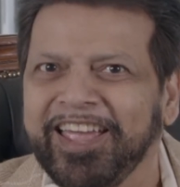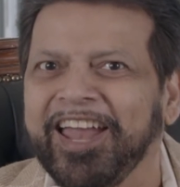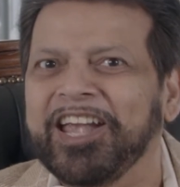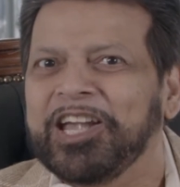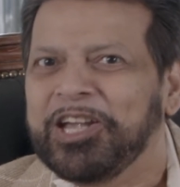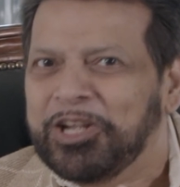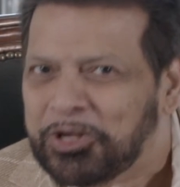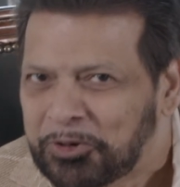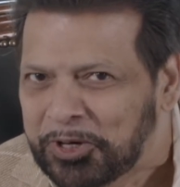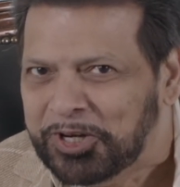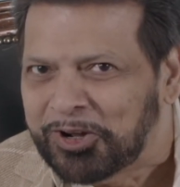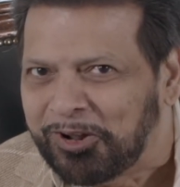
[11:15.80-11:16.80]
and do
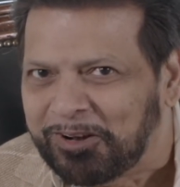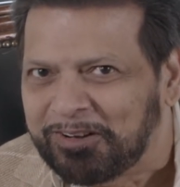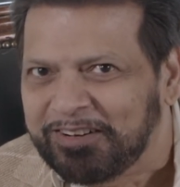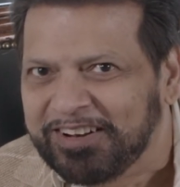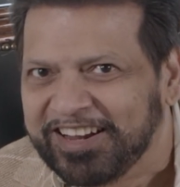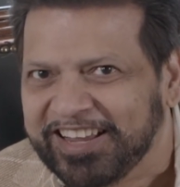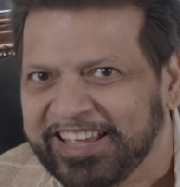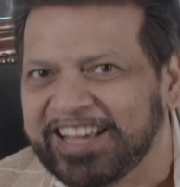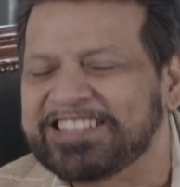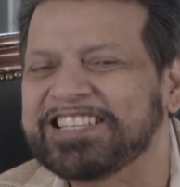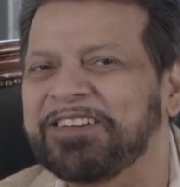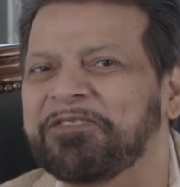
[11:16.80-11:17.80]
it all.
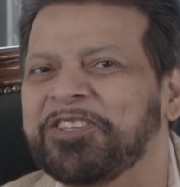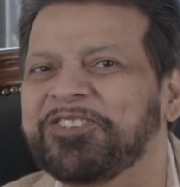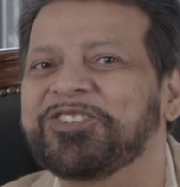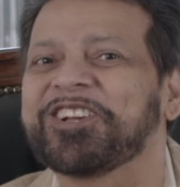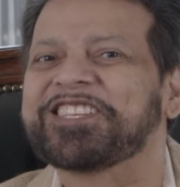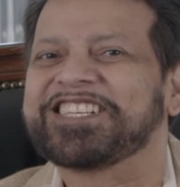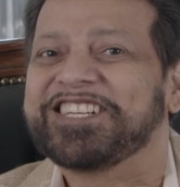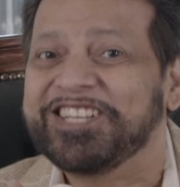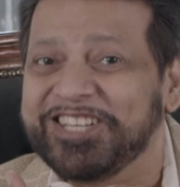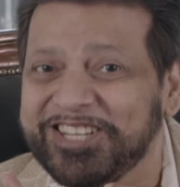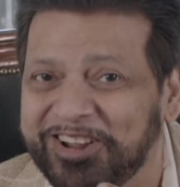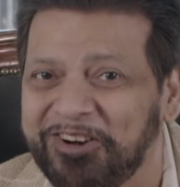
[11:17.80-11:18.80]
Except you just
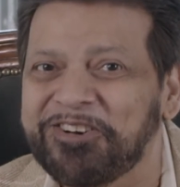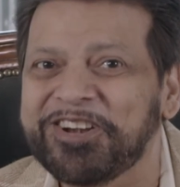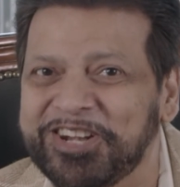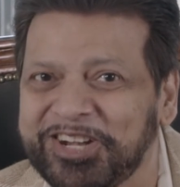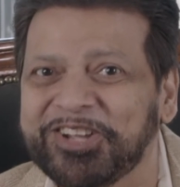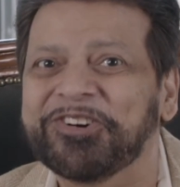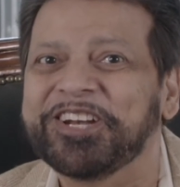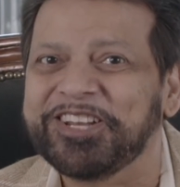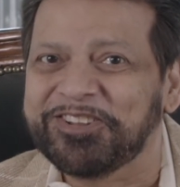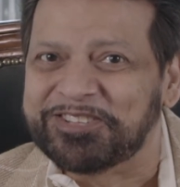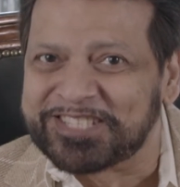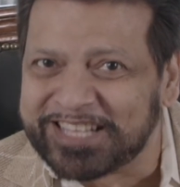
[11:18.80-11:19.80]
don't do it
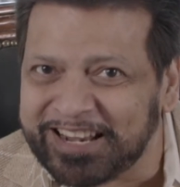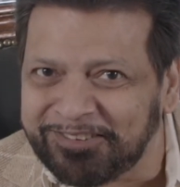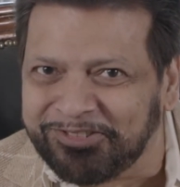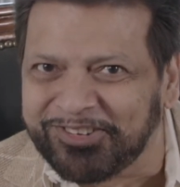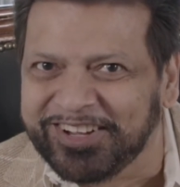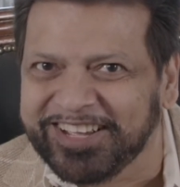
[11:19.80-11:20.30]
yourself,